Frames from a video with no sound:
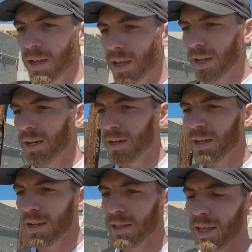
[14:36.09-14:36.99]
And
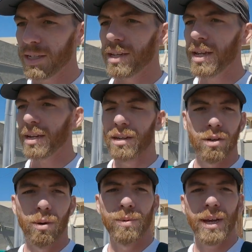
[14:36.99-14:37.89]
that's it.
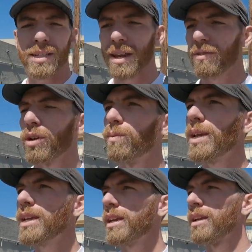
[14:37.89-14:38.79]
Hope you guys have a good
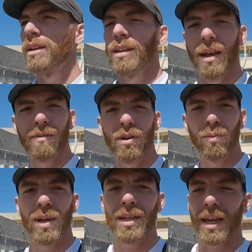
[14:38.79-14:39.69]
week, have a
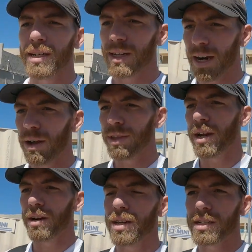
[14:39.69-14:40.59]
good weekend, get out
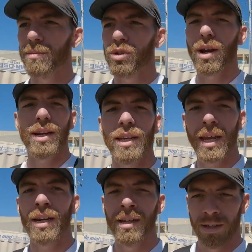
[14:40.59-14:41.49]
there, get some training
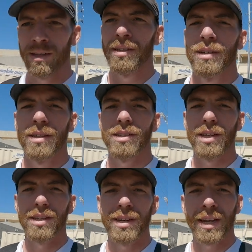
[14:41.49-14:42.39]
in.
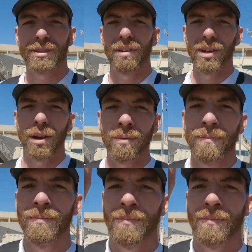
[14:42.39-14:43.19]
See you in the next video.